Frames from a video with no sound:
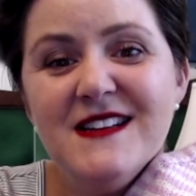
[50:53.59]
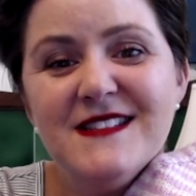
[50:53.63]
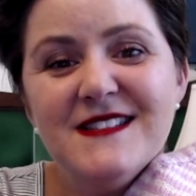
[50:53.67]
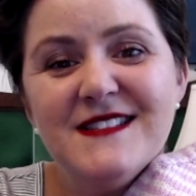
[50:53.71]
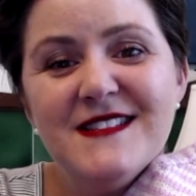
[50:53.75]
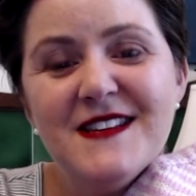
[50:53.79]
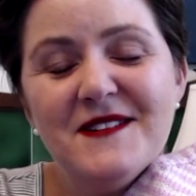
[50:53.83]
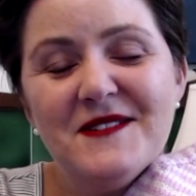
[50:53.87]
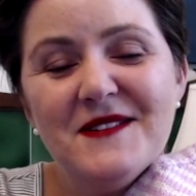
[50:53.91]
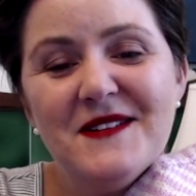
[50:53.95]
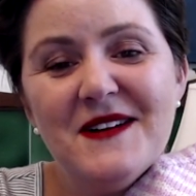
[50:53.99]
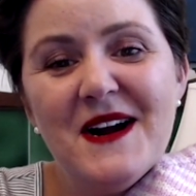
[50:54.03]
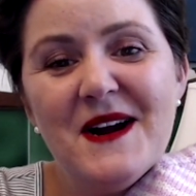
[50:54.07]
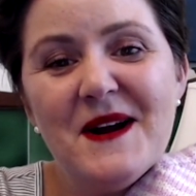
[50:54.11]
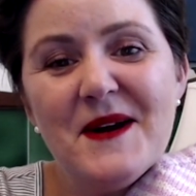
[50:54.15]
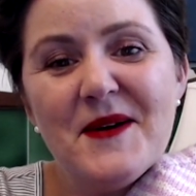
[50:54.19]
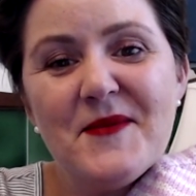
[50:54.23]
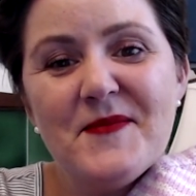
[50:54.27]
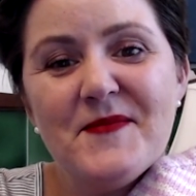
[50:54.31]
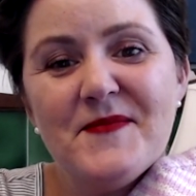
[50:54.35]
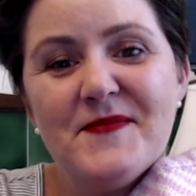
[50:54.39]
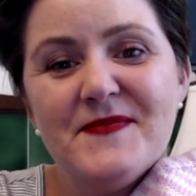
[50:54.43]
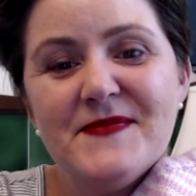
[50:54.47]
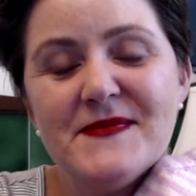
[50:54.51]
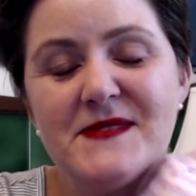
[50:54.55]
So
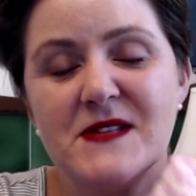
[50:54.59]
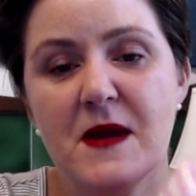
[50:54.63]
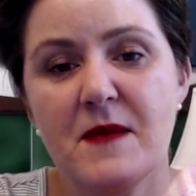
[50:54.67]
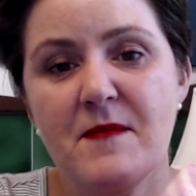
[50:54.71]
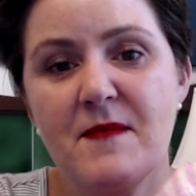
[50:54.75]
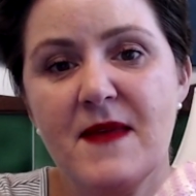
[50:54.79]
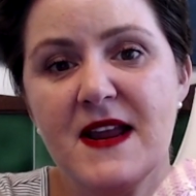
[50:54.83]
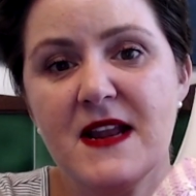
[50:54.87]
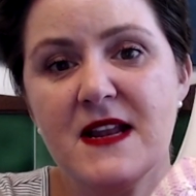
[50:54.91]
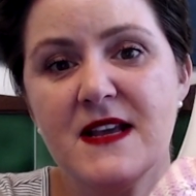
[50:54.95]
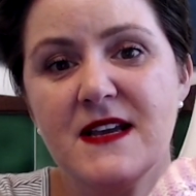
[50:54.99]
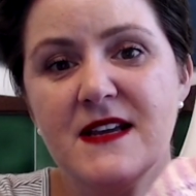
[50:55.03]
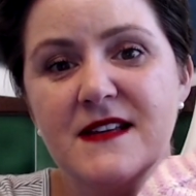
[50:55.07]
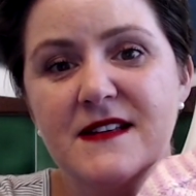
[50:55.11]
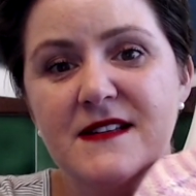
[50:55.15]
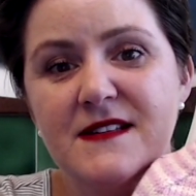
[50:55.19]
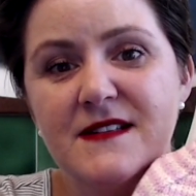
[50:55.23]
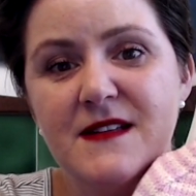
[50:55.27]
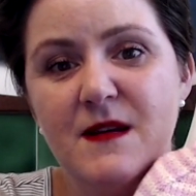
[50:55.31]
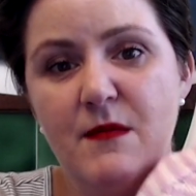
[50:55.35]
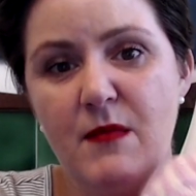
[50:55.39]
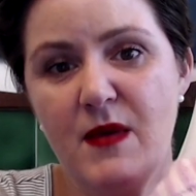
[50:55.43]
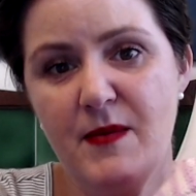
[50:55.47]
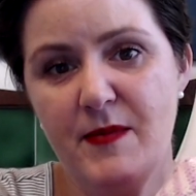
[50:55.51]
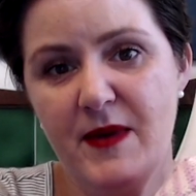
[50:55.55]
so I made it
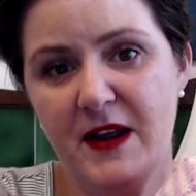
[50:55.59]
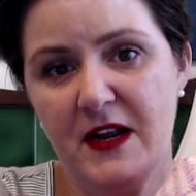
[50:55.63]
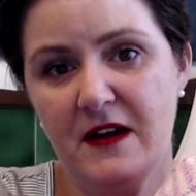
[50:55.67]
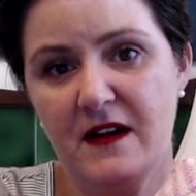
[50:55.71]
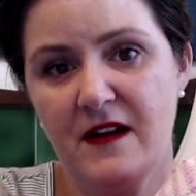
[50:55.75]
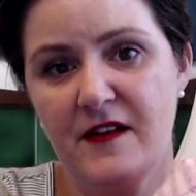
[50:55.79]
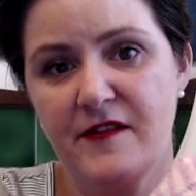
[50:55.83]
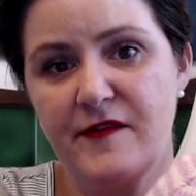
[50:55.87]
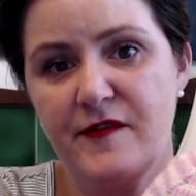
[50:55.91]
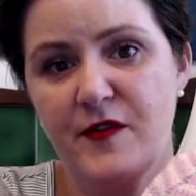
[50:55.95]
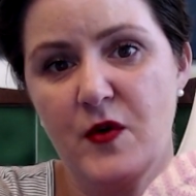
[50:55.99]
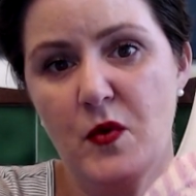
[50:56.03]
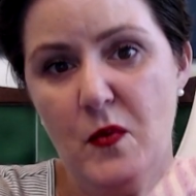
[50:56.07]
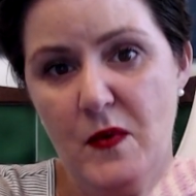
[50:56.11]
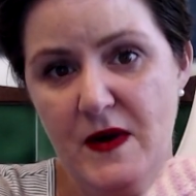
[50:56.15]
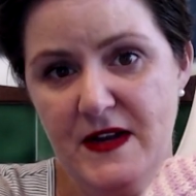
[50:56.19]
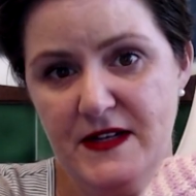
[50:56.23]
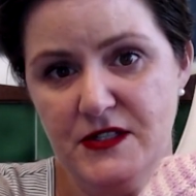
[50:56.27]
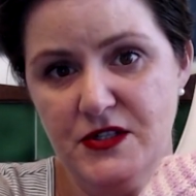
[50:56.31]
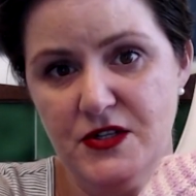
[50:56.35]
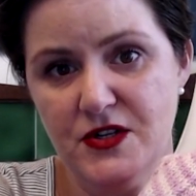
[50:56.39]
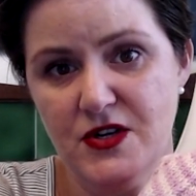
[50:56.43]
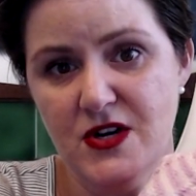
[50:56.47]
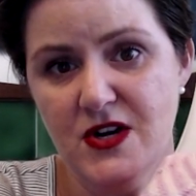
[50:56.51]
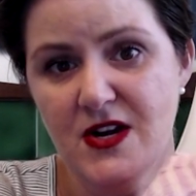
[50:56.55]
to be big enough for
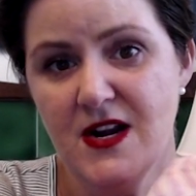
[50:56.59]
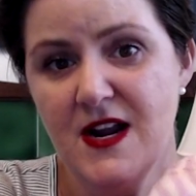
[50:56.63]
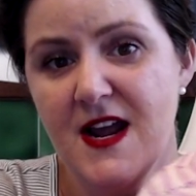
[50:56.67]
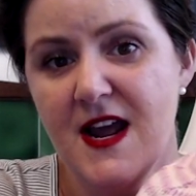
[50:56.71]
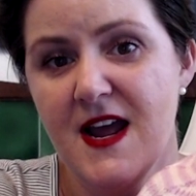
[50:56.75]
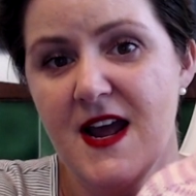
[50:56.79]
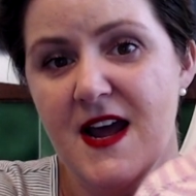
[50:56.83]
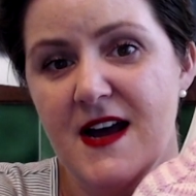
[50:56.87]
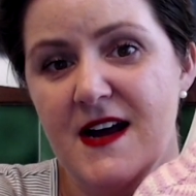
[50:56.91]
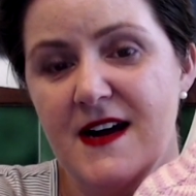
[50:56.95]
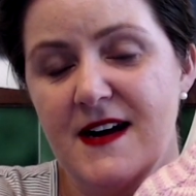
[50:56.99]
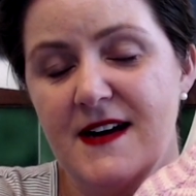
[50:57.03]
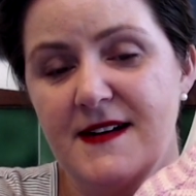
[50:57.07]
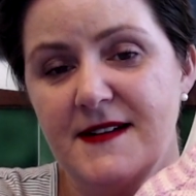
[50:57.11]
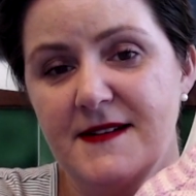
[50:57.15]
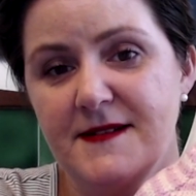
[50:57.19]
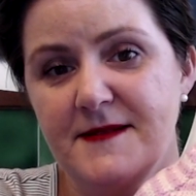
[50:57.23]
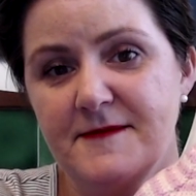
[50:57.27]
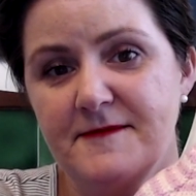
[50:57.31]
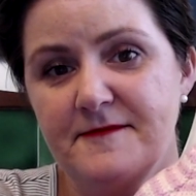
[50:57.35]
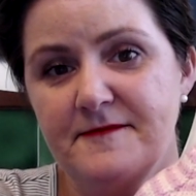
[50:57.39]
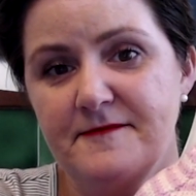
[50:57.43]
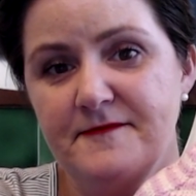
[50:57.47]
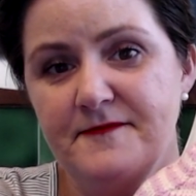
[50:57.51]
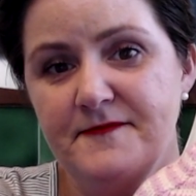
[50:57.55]
winter,
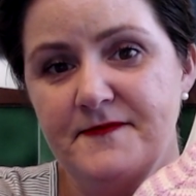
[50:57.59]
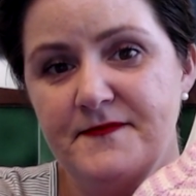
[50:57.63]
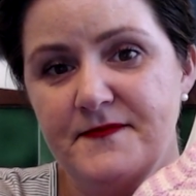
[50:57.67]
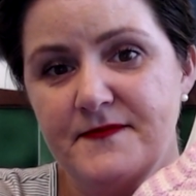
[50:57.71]
and